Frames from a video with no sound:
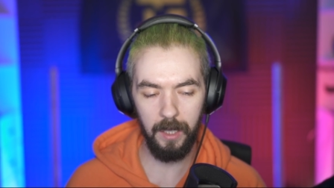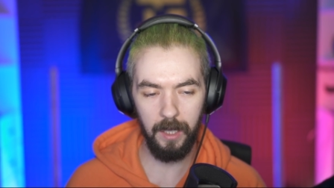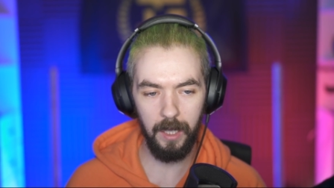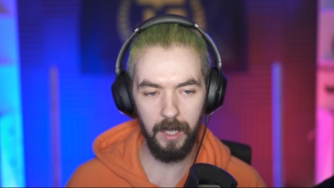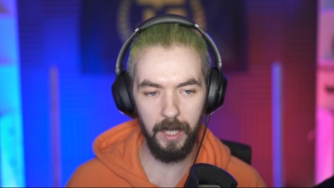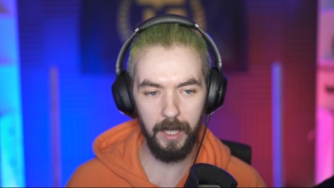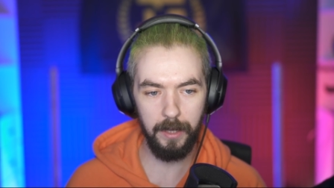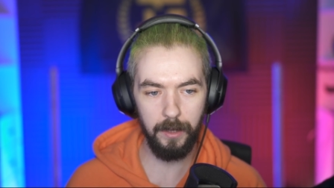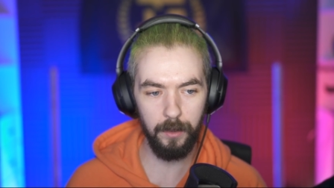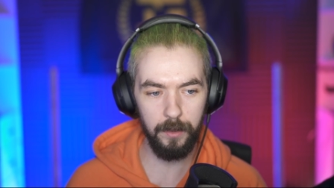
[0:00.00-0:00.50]

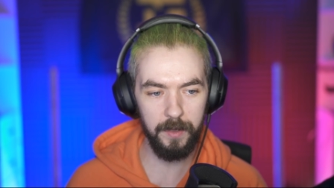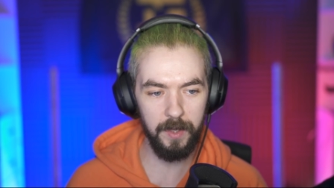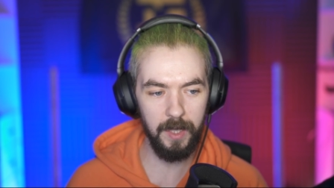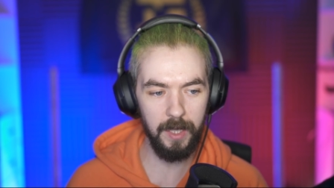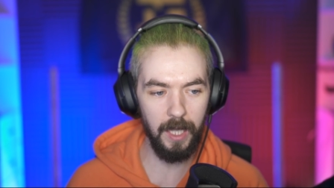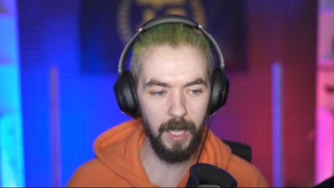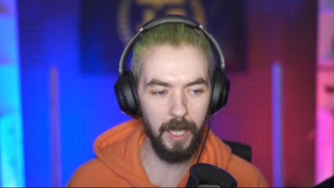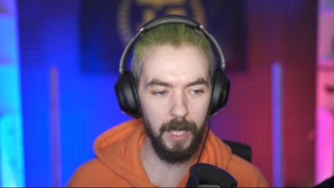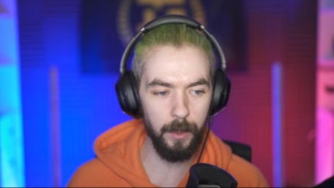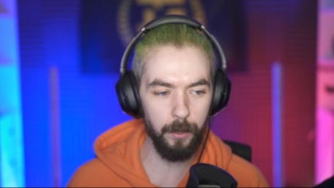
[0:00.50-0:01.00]

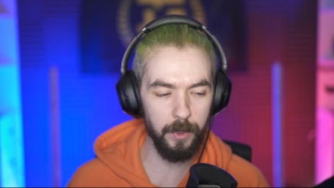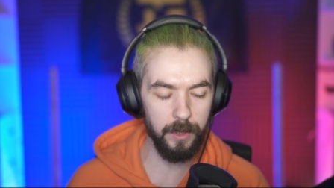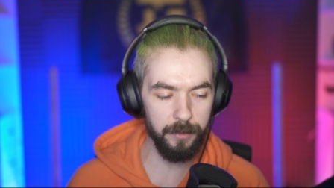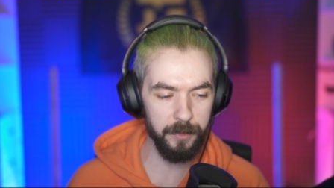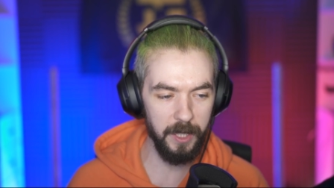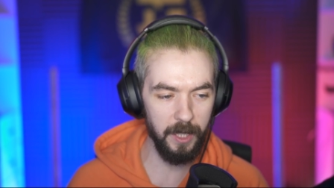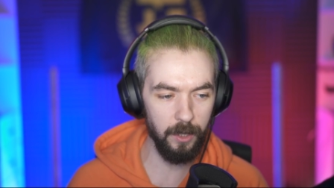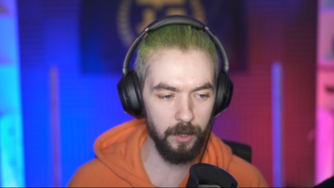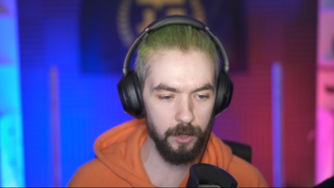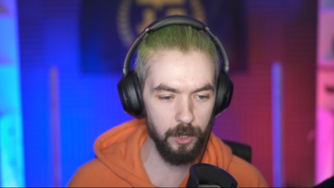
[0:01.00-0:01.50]
I would
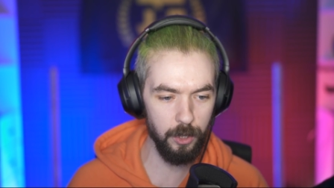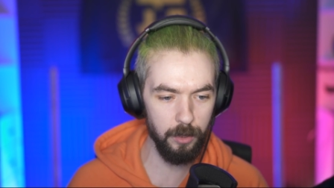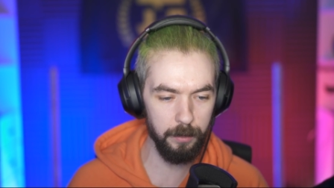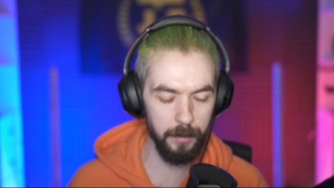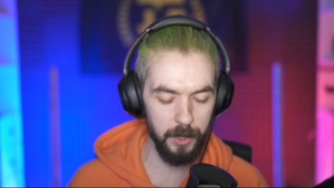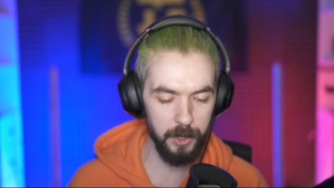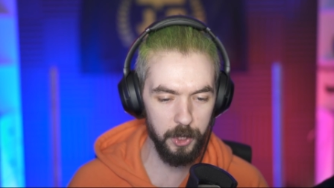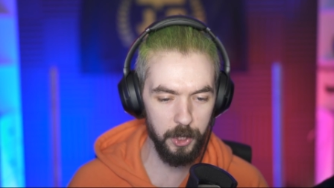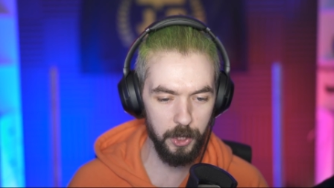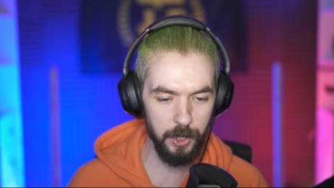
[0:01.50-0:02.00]
have cared too
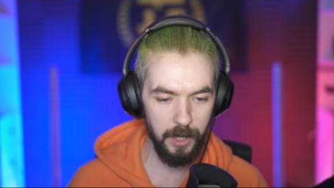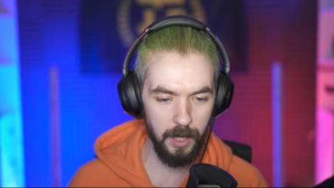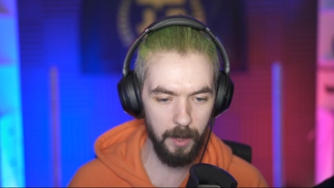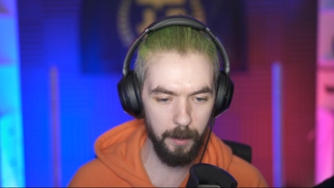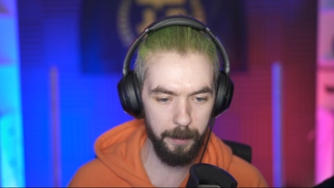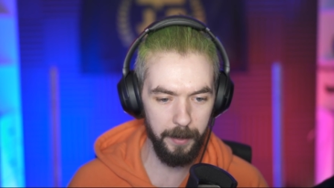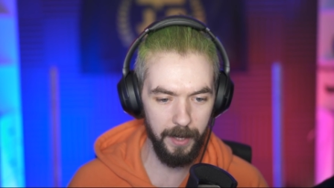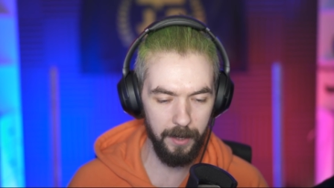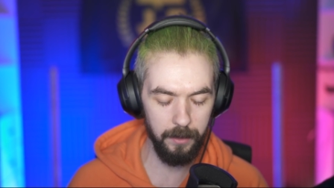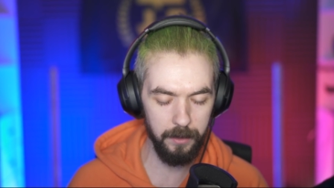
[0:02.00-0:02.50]
much
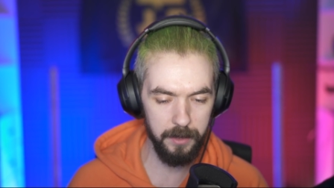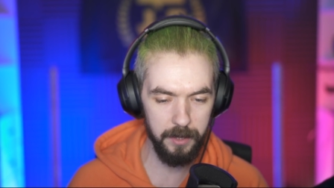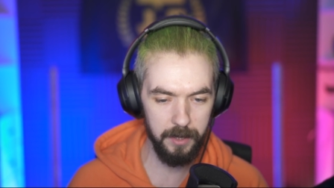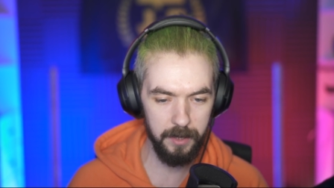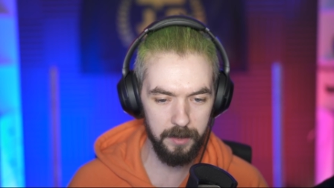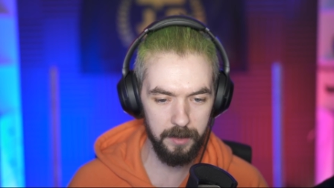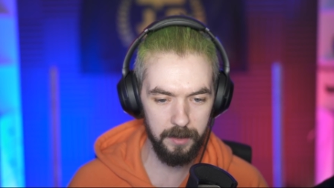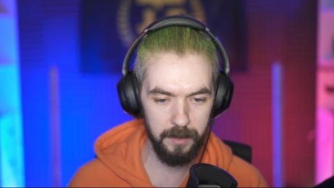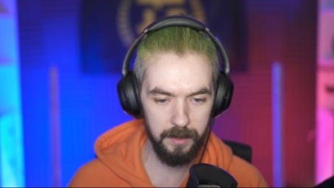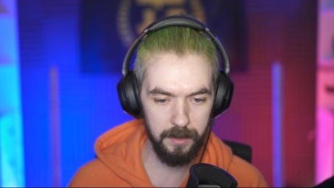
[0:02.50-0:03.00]

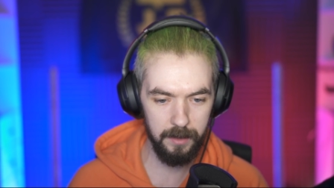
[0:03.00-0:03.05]
about